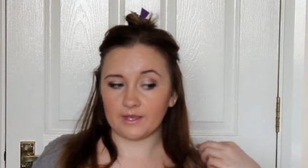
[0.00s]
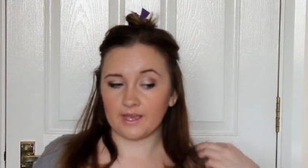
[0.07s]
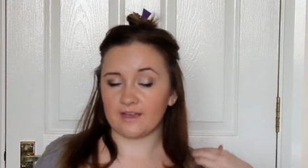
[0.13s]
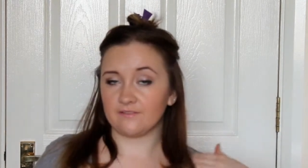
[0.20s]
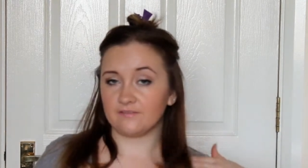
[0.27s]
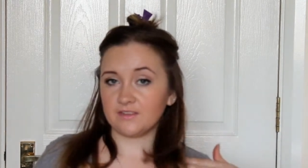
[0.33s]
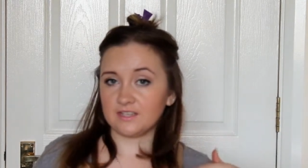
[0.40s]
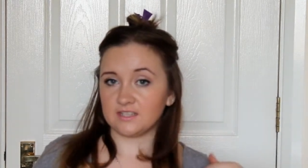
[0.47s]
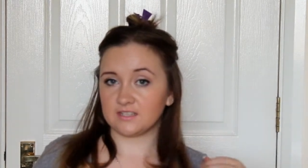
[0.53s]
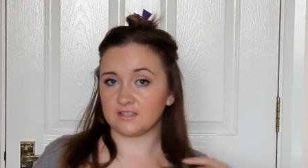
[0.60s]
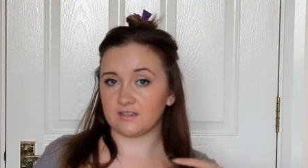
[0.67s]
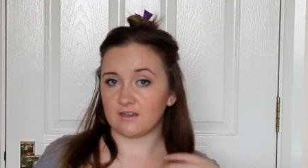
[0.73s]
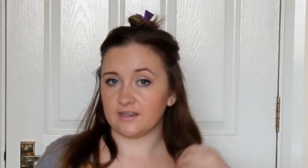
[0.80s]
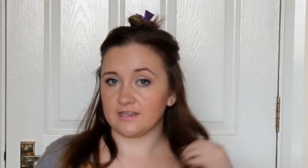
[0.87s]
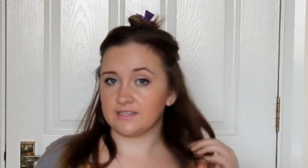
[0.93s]
we have this
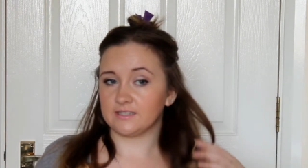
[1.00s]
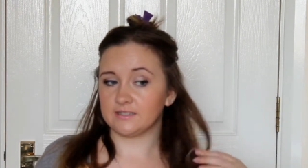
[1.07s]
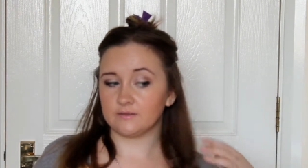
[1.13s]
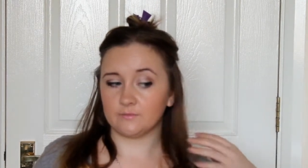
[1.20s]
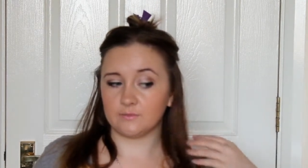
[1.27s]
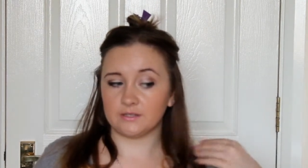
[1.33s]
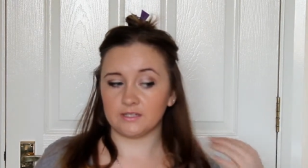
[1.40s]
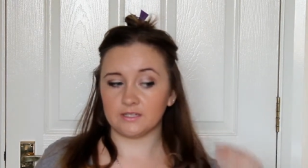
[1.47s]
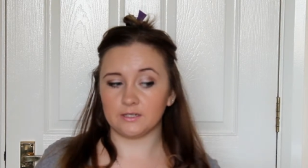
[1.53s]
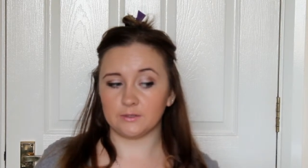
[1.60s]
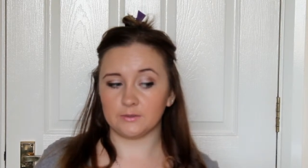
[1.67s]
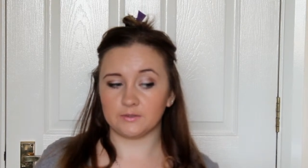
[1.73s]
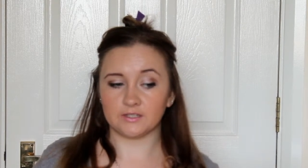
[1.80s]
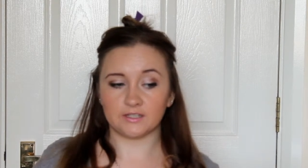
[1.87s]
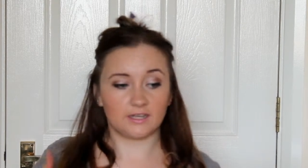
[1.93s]
side with the
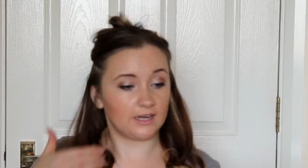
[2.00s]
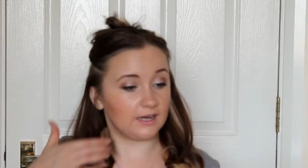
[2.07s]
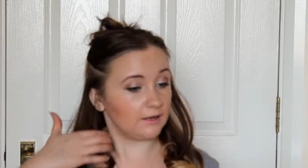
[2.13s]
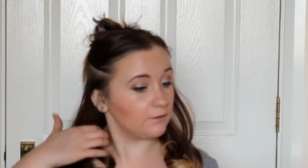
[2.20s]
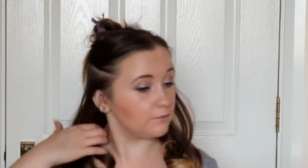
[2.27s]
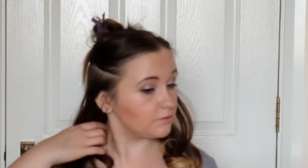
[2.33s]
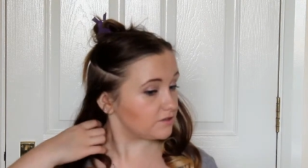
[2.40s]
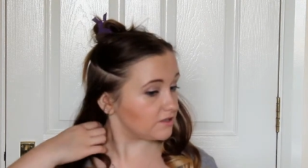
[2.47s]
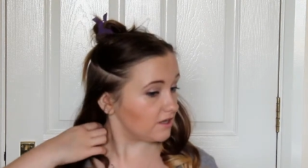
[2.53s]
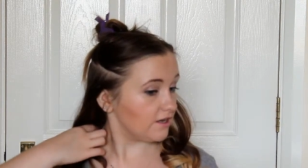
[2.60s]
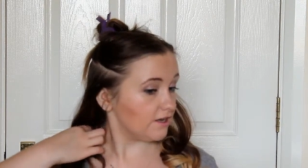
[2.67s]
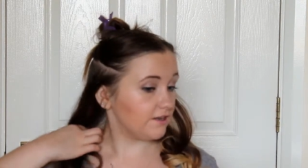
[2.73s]
looser curls.